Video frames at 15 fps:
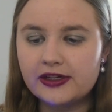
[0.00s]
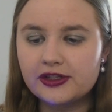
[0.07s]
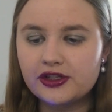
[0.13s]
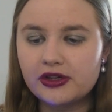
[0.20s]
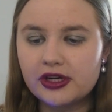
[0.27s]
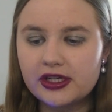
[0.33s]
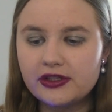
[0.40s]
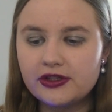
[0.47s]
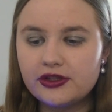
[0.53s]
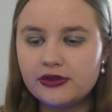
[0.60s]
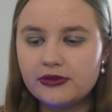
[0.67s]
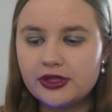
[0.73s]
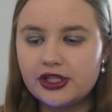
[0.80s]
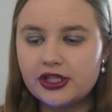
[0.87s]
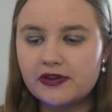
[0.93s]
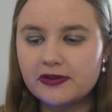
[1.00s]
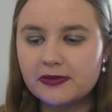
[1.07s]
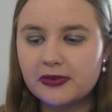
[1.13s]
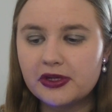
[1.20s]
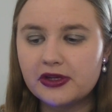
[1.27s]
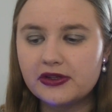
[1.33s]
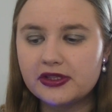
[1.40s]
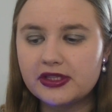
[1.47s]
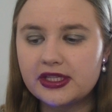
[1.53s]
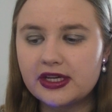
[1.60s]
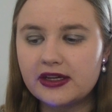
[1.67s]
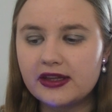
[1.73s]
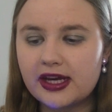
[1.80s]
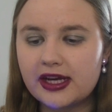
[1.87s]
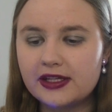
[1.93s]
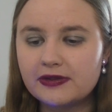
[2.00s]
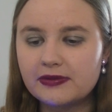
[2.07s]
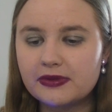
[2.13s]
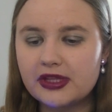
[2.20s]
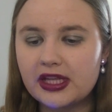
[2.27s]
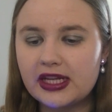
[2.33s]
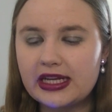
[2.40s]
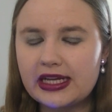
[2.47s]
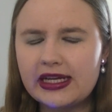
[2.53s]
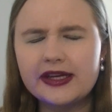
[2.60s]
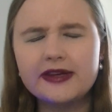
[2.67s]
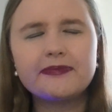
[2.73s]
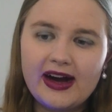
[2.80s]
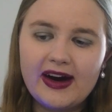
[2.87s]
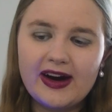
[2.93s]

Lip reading: attracted to each other because the other has what they need.